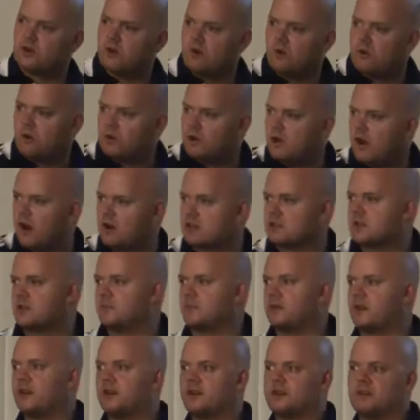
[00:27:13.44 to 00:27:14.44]
the whole long-term
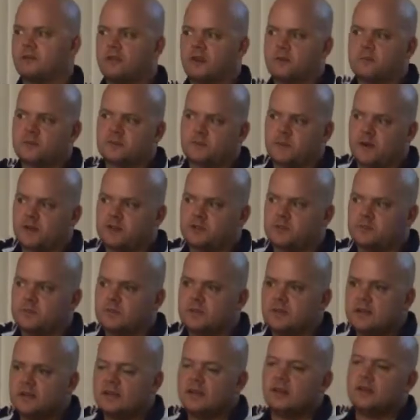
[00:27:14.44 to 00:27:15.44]
athletic development spectrum
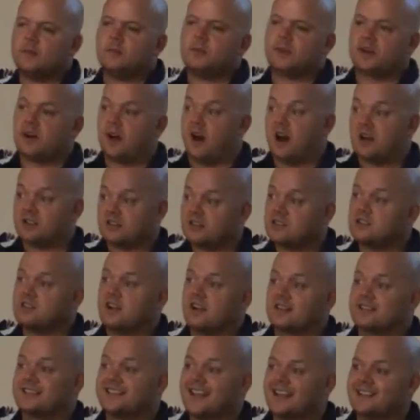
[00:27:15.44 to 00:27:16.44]
because it's
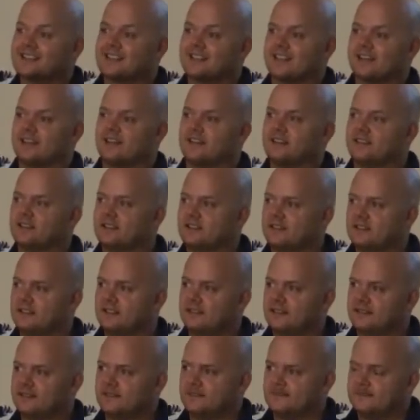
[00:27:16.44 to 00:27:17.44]
not sexy.
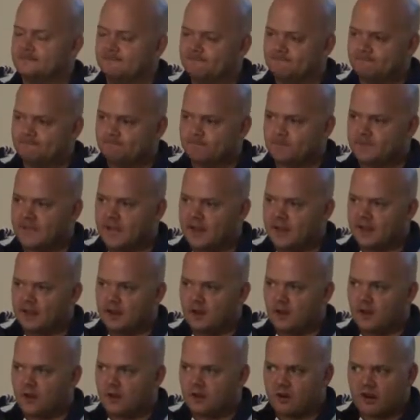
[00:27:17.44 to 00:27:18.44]
Taking
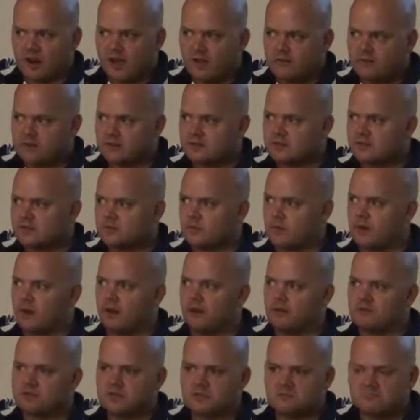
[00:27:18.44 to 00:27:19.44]
the under elevens,
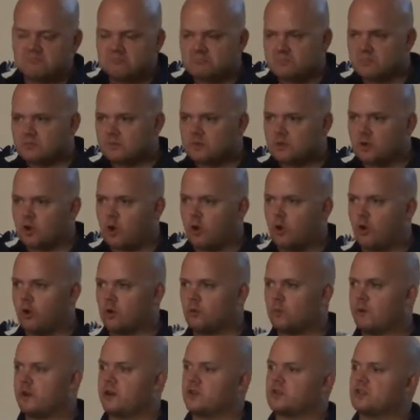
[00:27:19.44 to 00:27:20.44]
twelves, cold
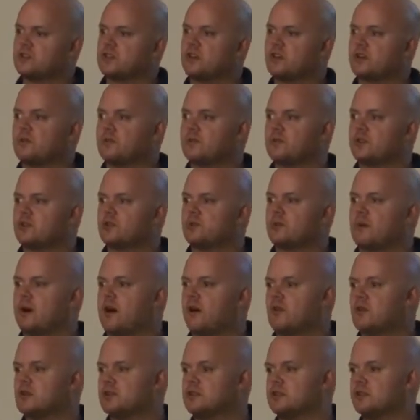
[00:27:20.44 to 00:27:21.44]
winter's night for two
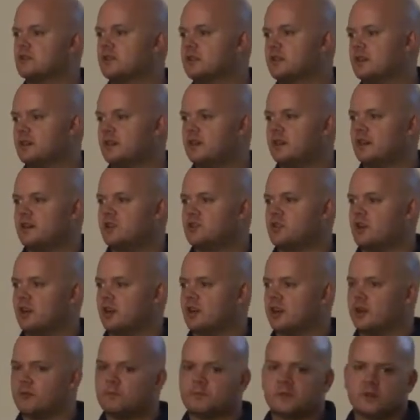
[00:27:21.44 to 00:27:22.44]
hours and trying to
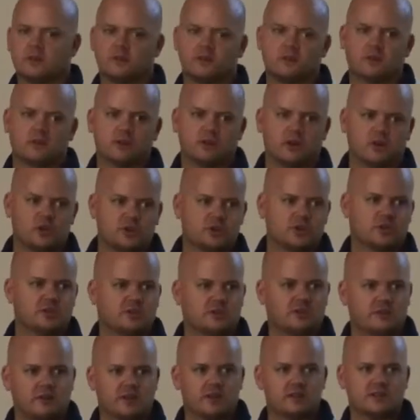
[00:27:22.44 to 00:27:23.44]
get them to do your lunges
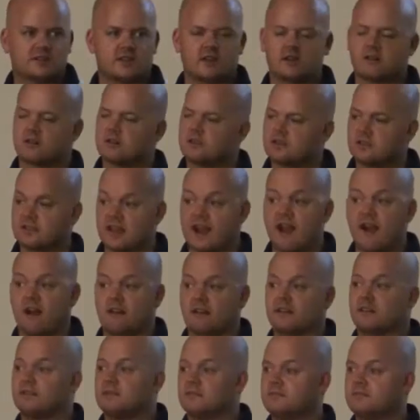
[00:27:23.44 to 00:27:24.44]
and your little circuits, it's hard.